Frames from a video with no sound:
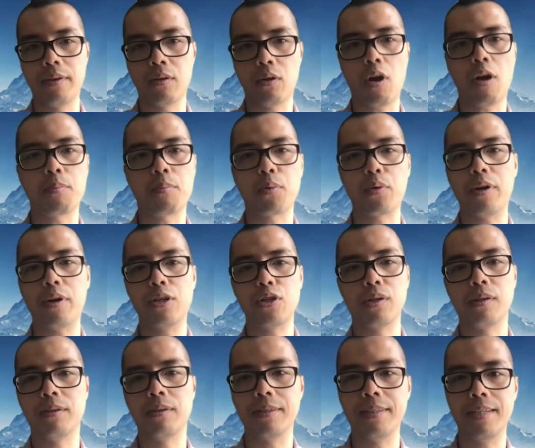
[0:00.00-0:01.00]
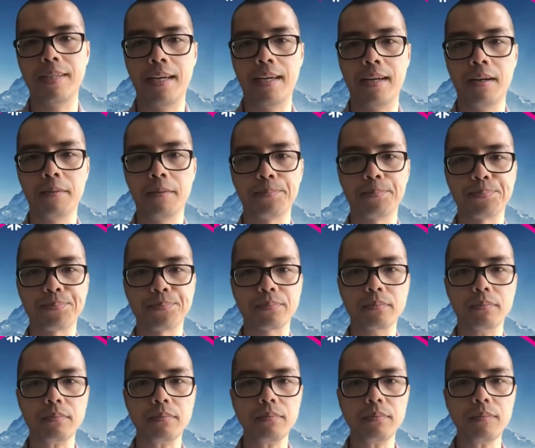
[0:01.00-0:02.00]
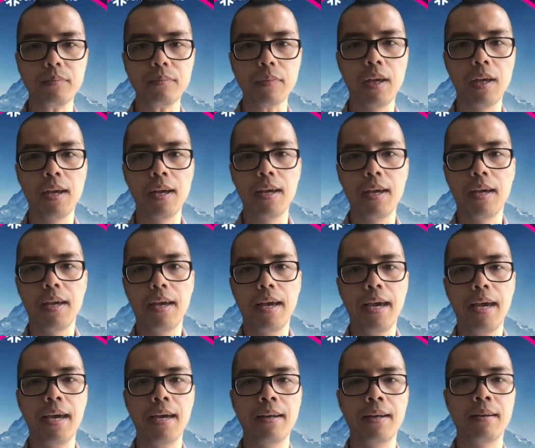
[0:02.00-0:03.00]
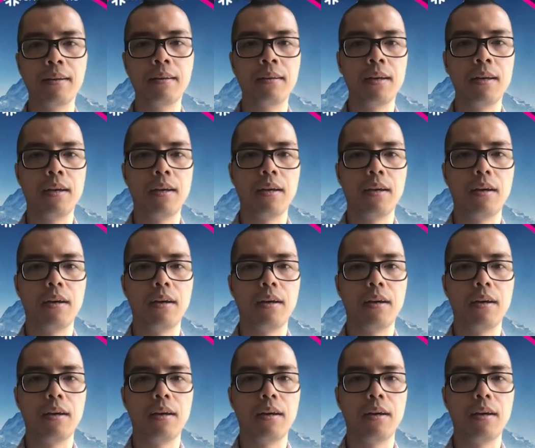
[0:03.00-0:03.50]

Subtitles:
their operational data. And